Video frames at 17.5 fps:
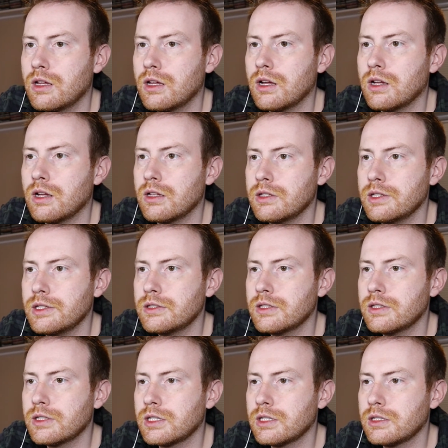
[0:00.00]
Uh,
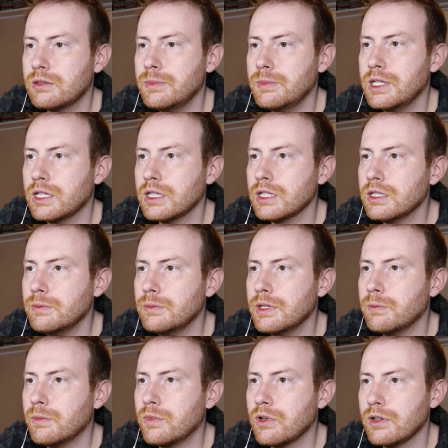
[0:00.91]
these look to be a little
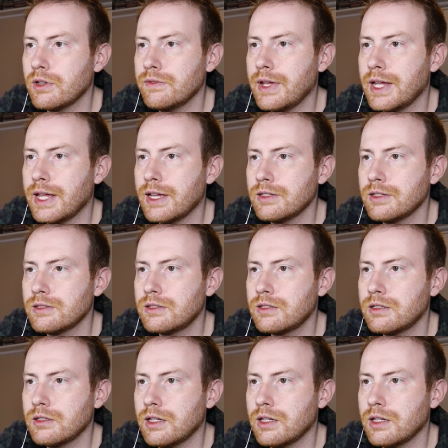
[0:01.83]
bit more advanced